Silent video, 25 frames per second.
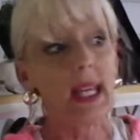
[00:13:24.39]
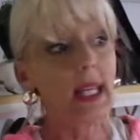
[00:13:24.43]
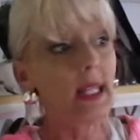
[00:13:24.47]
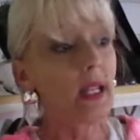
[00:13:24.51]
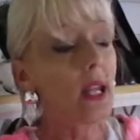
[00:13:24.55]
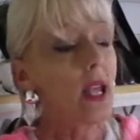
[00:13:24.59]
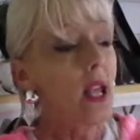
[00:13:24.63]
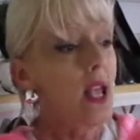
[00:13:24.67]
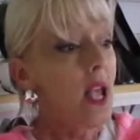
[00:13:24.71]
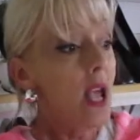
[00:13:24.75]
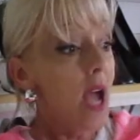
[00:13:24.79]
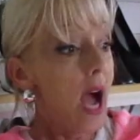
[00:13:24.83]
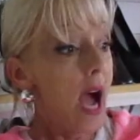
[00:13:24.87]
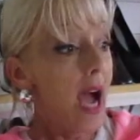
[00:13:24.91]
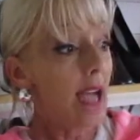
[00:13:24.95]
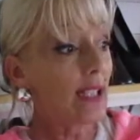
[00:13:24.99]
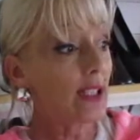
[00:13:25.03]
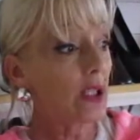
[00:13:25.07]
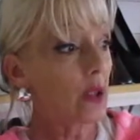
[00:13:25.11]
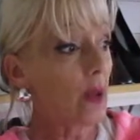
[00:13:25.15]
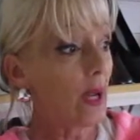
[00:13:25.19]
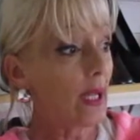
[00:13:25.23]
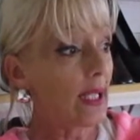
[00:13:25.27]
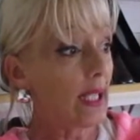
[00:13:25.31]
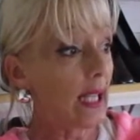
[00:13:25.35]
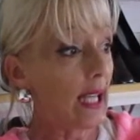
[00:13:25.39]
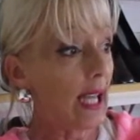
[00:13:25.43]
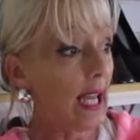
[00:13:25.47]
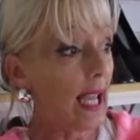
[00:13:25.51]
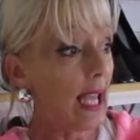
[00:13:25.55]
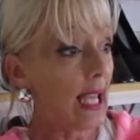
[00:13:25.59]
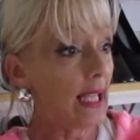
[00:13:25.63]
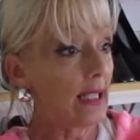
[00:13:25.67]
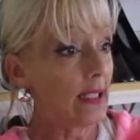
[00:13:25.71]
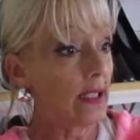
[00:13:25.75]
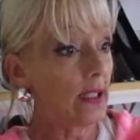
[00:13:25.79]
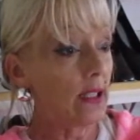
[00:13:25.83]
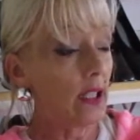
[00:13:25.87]
And I try to
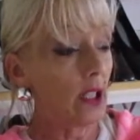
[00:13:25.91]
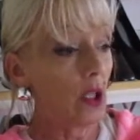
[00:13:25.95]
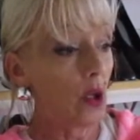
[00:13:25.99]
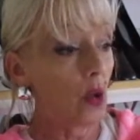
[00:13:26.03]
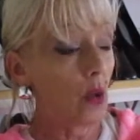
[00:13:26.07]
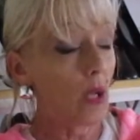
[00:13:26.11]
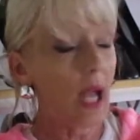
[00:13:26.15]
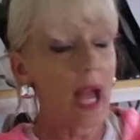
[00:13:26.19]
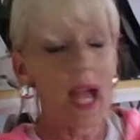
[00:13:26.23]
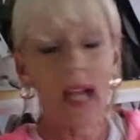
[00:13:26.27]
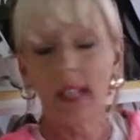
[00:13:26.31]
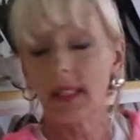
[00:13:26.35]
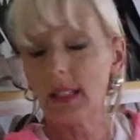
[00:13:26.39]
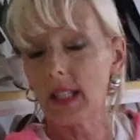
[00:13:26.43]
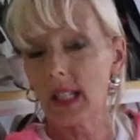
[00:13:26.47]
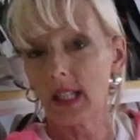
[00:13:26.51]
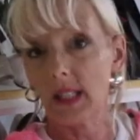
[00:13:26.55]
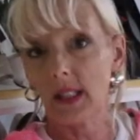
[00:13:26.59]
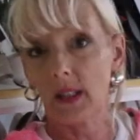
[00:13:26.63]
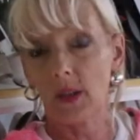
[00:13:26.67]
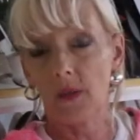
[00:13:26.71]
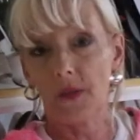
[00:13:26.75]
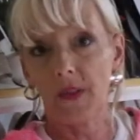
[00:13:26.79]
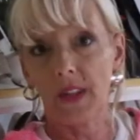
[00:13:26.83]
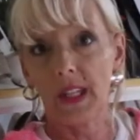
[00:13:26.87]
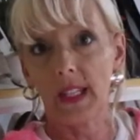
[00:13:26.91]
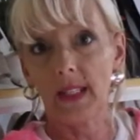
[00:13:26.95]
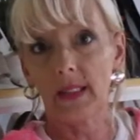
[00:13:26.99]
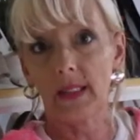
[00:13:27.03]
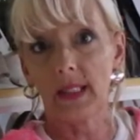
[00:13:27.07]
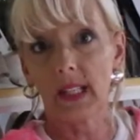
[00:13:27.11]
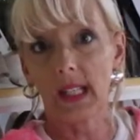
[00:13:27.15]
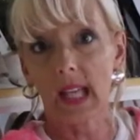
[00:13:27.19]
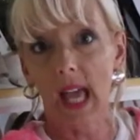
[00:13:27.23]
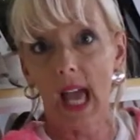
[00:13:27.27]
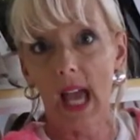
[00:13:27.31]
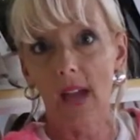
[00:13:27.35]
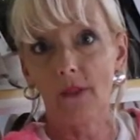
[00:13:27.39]
add, you know, content of things
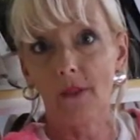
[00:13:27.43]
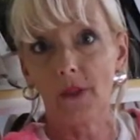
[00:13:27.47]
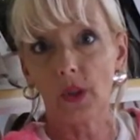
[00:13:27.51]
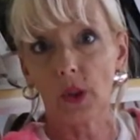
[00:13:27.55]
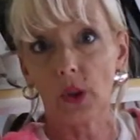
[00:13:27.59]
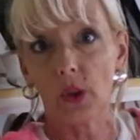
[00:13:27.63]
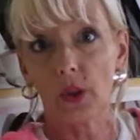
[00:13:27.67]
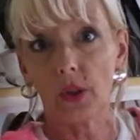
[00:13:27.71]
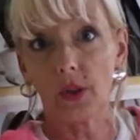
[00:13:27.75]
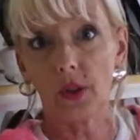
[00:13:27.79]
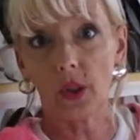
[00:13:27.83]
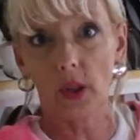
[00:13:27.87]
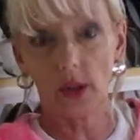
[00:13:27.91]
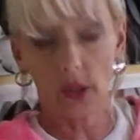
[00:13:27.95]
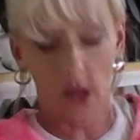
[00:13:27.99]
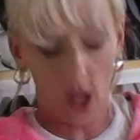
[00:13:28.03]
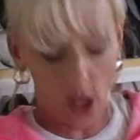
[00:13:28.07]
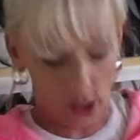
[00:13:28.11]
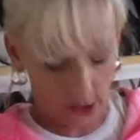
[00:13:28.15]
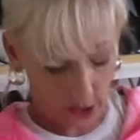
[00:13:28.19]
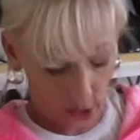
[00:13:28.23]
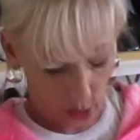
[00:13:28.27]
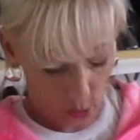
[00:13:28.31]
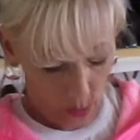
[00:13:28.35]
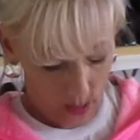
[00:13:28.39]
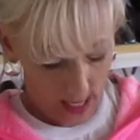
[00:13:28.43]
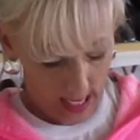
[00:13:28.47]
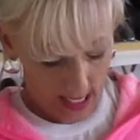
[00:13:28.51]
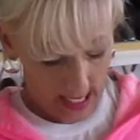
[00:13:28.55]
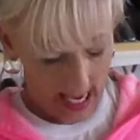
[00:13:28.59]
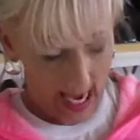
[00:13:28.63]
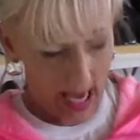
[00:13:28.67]
that I've learned along the way.